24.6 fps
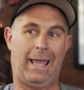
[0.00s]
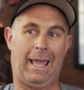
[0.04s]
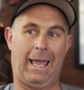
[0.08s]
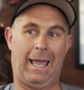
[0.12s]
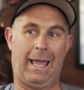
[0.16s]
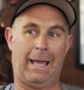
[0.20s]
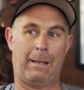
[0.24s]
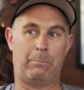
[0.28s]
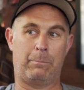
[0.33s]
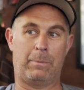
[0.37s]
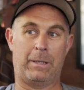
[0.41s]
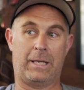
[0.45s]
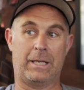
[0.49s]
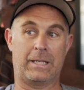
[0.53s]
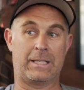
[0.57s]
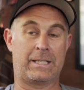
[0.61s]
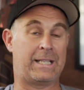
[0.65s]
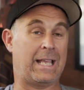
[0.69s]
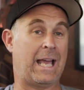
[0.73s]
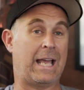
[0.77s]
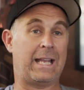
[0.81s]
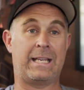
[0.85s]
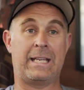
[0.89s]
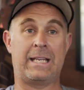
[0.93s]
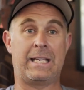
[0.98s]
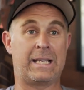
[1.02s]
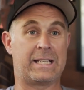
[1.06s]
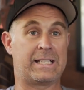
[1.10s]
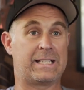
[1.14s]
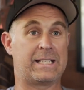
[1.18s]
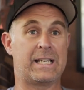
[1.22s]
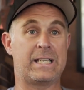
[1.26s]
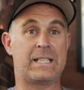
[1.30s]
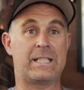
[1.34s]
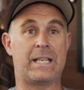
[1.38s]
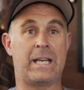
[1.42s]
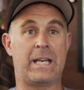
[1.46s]
And because that didn't
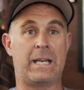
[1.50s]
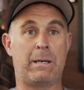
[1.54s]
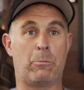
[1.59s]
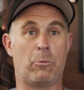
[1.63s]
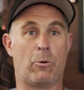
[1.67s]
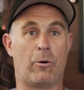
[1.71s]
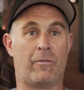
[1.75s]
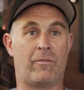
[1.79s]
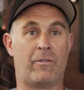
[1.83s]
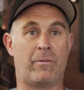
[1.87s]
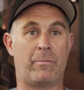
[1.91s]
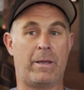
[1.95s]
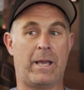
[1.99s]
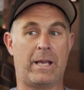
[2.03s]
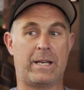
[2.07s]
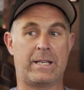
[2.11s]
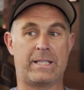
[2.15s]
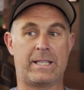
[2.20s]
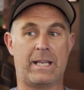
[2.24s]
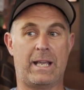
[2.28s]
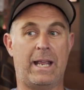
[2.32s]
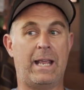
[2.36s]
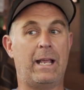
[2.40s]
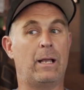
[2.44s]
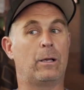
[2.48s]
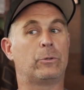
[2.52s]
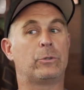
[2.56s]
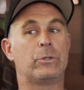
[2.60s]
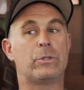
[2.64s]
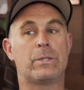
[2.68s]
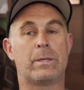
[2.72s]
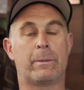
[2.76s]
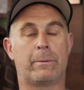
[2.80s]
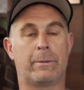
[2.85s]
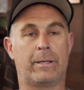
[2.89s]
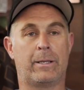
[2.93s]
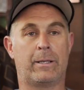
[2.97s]
exist anymore for me, I decided, hey, I'll do
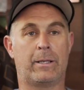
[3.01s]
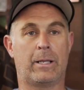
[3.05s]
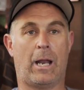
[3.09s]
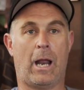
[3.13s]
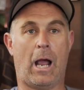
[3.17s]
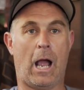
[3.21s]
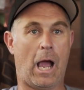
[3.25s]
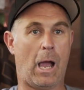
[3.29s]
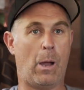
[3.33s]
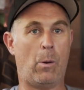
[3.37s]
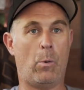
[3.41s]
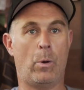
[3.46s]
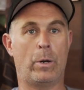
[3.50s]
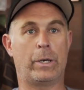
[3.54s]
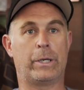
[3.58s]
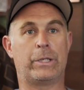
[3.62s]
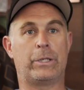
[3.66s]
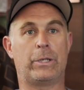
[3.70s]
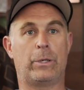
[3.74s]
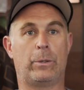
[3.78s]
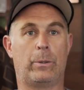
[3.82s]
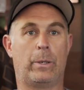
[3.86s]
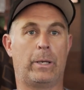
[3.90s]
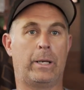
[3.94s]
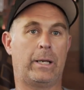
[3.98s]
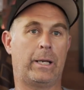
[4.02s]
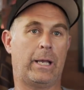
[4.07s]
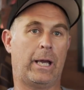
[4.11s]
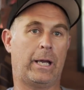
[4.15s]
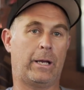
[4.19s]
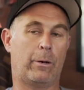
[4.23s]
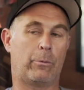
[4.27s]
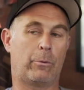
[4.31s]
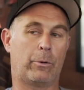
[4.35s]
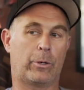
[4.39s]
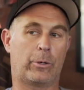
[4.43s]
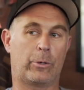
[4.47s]
something that I want to do. And I
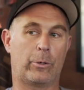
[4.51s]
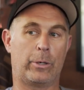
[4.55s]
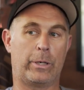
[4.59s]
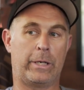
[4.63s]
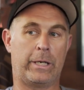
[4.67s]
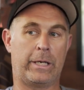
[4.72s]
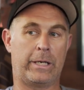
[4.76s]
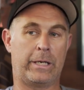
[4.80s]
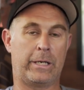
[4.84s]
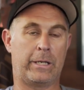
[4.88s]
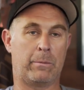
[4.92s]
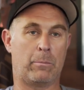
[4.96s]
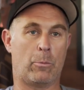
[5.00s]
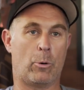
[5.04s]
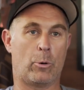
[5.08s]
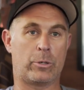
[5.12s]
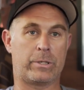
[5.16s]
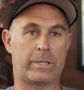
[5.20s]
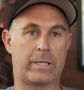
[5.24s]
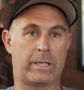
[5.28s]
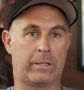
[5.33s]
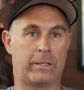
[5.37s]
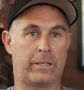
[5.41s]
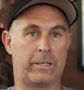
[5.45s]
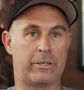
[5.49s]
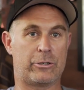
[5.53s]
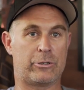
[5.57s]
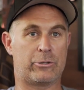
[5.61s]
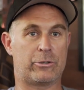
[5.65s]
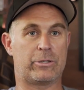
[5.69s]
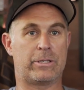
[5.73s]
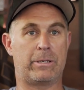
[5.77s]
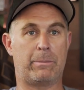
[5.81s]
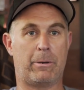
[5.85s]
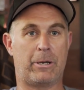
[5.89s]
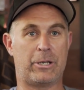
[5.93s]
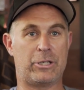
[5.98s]
got recruited into the motorcycle
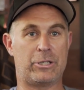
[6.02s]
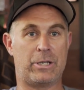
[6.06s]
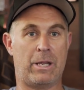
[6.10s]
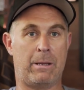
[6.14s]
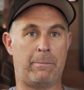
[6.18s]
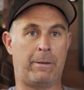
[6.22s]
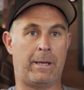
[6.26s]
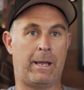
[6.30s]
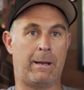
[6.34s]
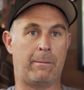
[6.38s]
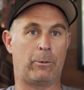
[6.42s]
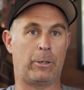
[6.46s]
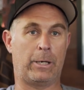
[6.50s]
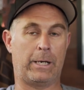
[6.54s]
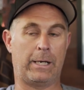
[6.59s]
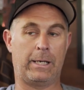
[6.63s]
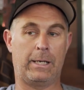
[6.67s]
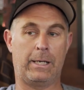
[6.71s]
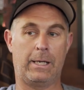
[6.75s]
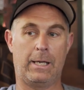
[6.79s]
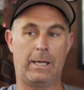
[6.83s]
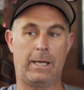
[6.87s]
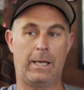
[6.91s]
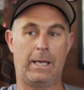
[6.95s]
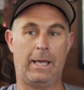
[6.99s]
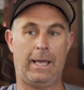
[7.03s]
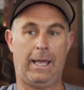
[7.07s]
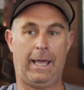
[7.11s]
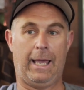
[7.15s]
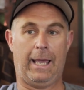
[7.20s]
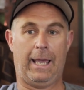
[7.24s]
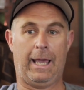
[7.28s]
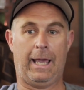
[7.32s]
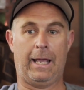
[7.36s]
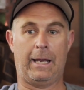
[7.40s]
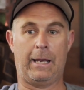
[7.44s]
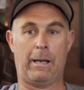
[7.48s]
industry by Jamie Emery.
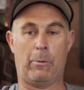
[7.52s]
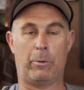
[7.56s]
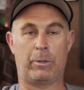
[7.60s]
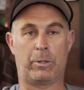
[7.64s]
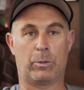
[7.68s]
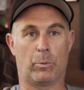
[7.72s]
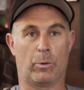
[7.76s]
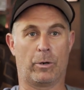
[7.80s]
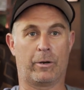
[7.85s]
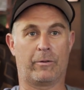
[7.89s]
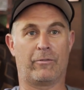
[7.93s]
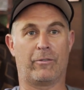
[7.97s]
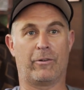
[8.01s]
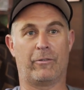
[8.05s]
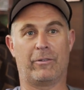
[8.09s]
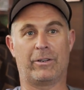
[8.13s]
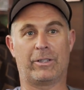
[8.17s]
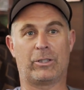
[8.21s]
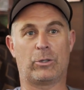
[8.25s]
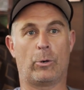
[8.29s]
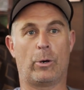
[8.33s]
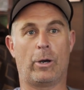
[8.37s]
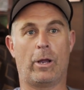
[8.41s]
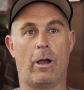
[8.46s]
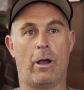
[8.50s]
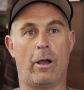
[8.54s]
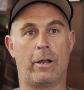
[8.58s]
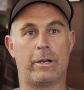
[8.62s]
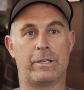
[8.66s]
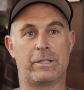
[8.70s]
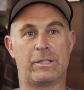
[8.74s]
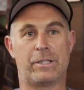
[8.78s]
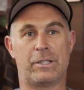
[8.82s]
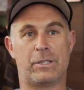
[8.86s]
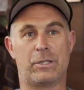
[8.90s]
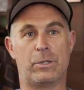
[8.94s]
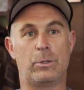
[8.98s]
And I went to work for Victoria
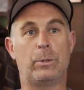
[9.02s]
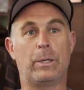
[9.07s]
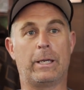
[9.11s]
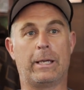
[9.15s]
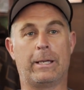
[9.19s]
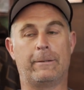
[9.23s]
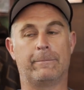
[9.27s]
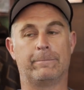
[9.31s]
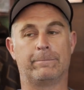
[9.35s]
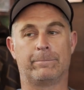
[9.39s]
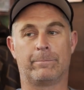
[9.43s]
Honda Suzuki.